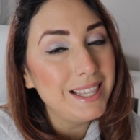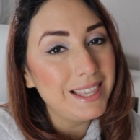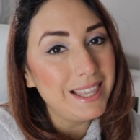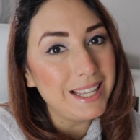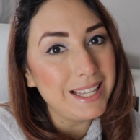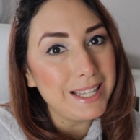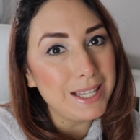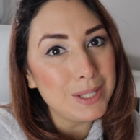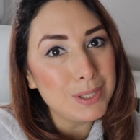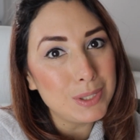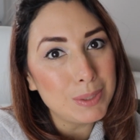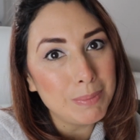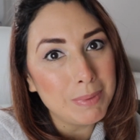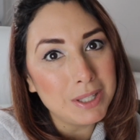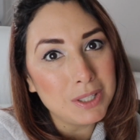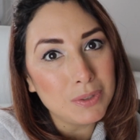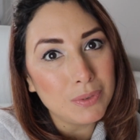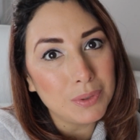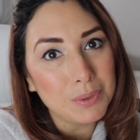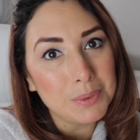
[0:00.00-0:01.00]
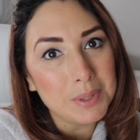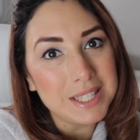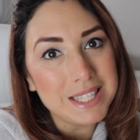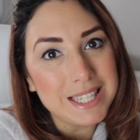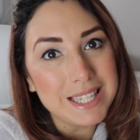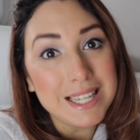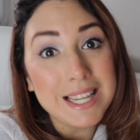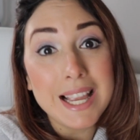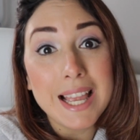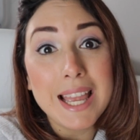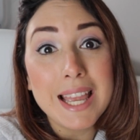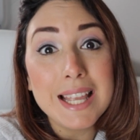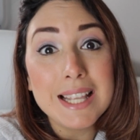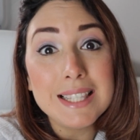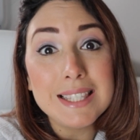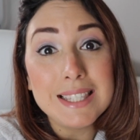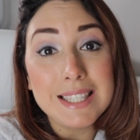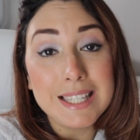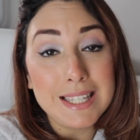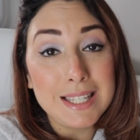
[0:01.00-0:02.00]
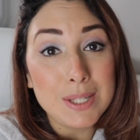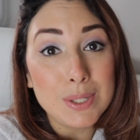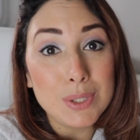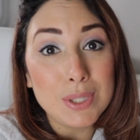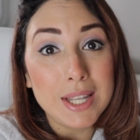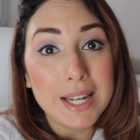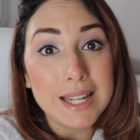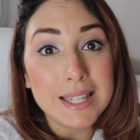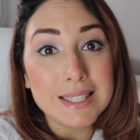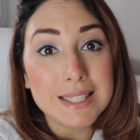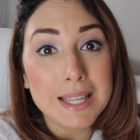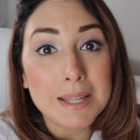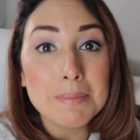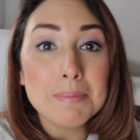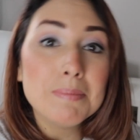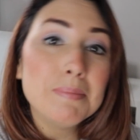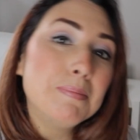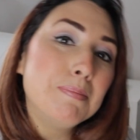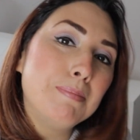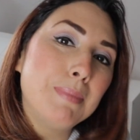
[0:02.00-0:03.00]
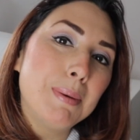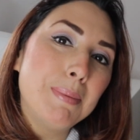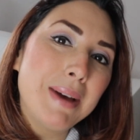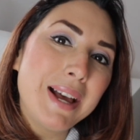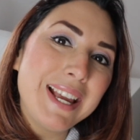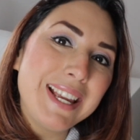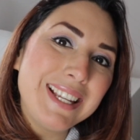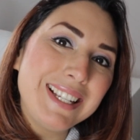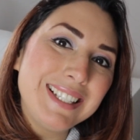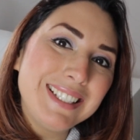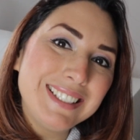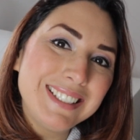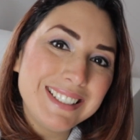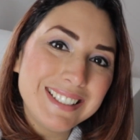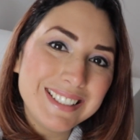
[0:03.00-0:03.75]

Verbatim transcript: Thank you so much for watching and see you the next time. Bye bye!